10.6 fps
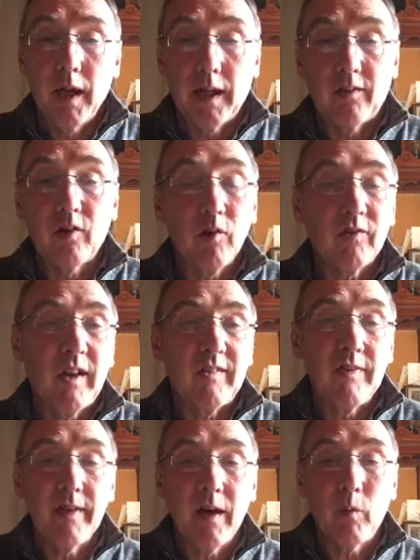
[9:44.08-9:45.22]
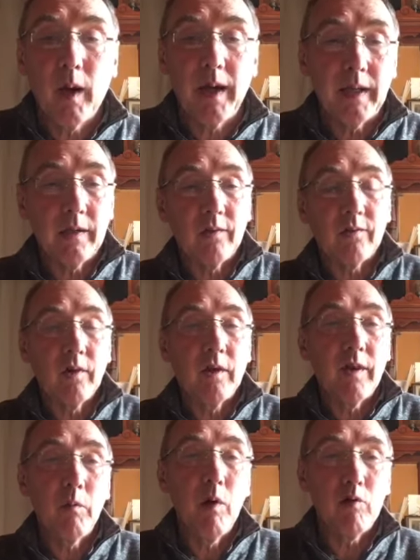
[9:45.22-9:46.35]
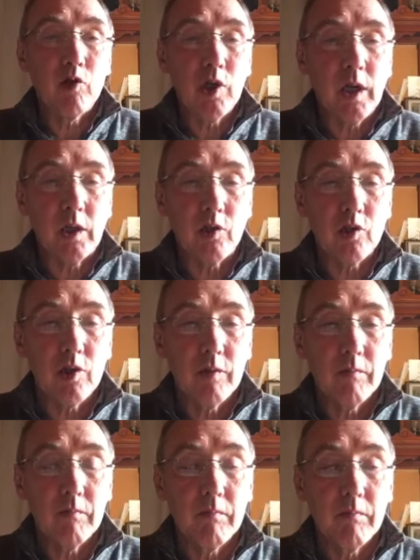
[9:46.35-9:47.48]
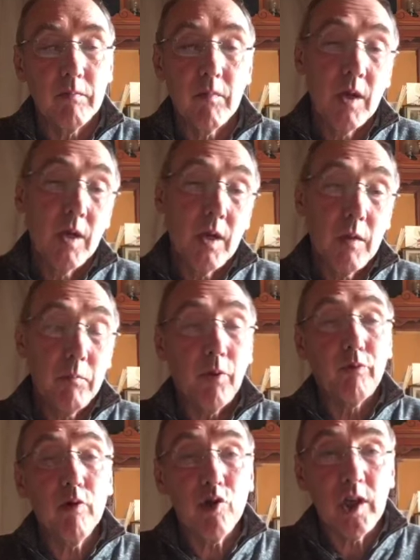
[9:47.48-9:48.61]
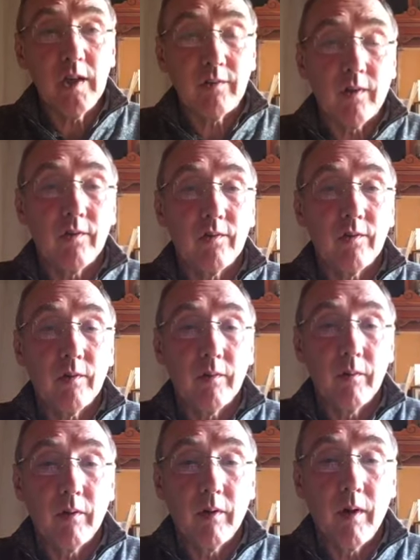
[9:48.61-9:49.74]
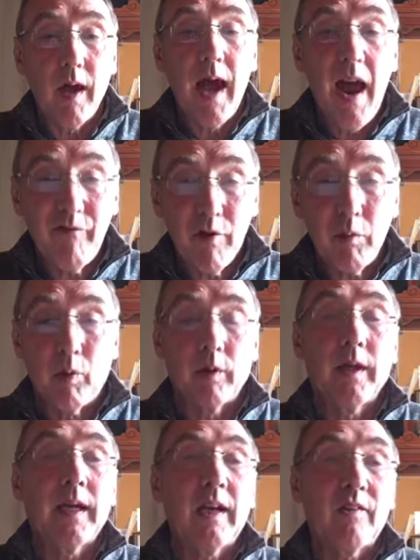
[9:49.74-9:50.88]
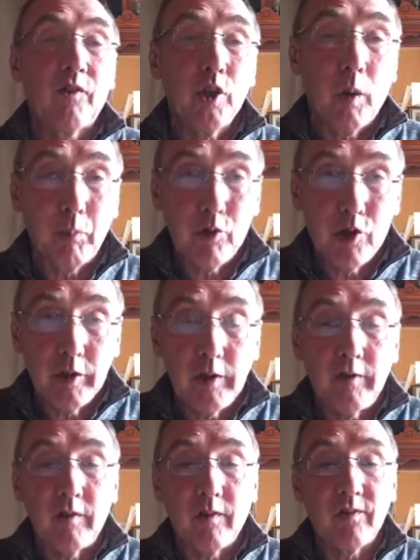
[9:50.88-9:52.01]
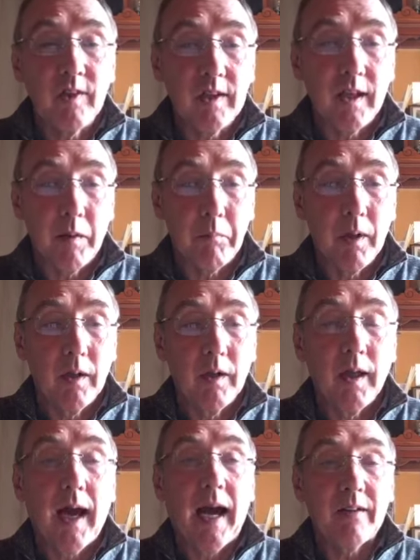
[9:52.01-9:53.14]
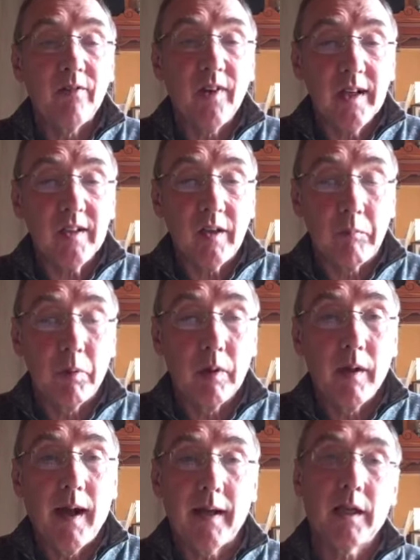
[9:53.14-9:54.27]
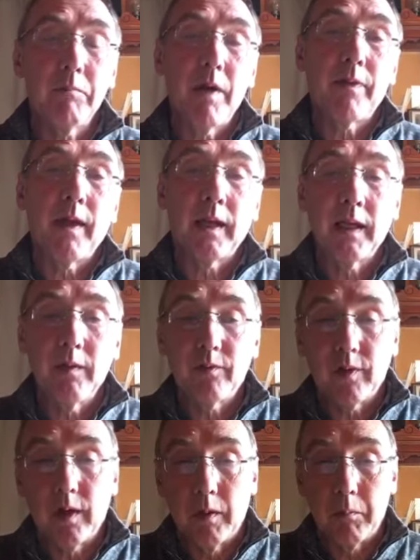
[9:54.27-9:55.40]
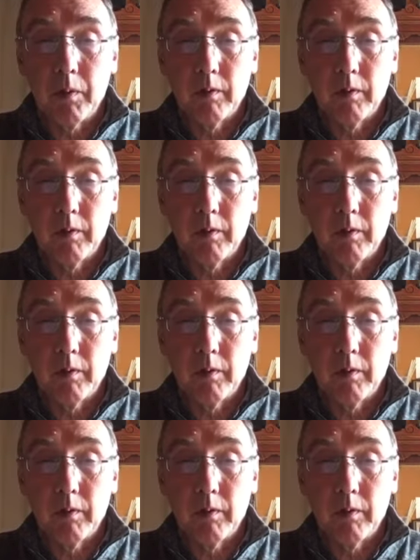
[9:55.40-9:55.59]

and so set in their ways they won't change. But through Jesus, everyone has the opportunity to seek Him and find Him and commit their lives to Him.